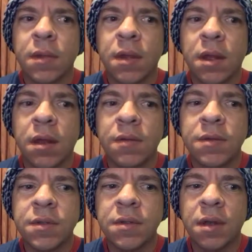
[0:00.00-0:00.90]
and I
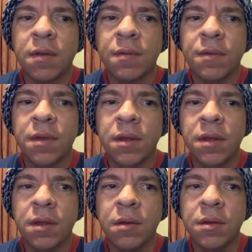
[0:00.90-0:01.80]
have I have I
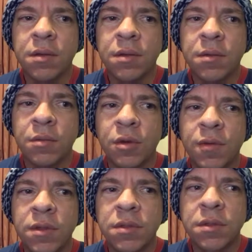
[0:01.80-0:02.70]
need to go to
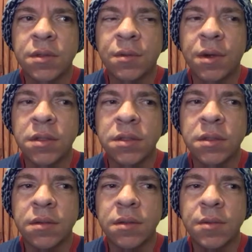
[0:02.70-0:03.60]
movies
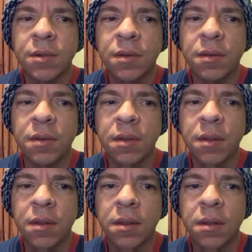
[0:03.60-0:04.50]
twice this month
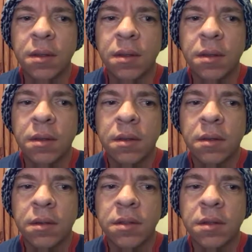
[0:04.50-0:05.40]

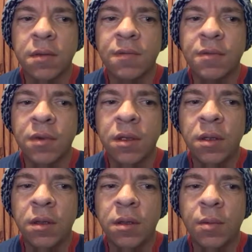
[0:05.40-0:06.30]
because I have
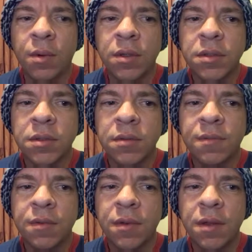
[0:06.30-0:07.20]
free coupon
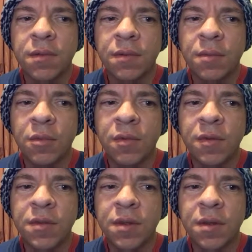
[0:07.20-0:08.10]
free things for
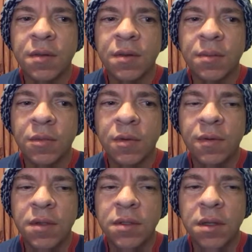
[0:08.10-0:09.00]
movies that
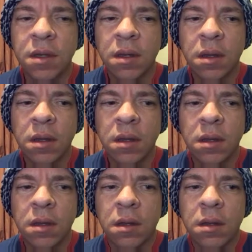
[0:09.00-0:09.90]
movies
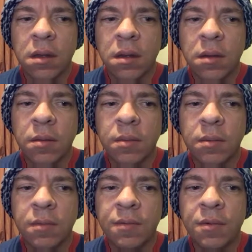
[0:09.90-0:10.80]
um,
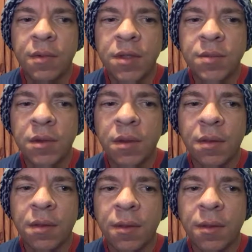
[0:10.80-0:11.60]
for this month